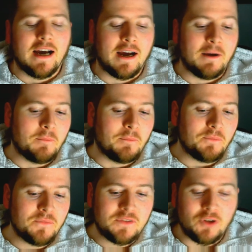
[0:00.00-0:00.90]

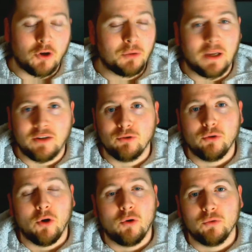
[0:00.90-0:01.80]
Tottenham get
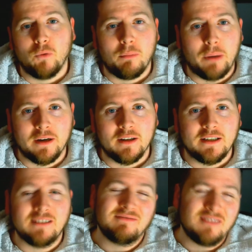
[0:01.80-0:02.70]
two goals, one
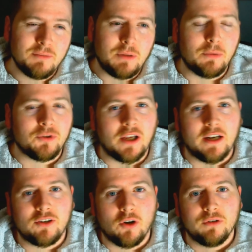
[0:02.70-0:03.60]
penalty. People
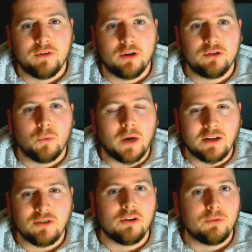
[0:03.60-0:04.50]
saying it's controversial. When
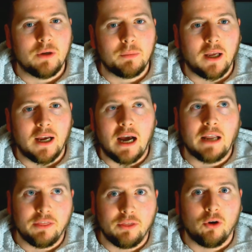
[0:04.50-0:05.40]
I saw the replay,
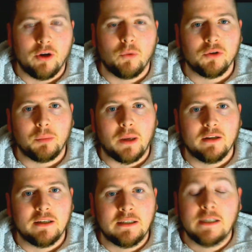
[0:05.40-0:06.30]
I thought it was a
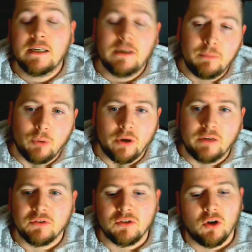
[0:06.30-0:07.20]
penalty. But
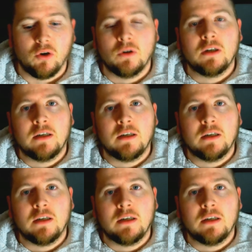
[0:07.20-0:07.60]
even so,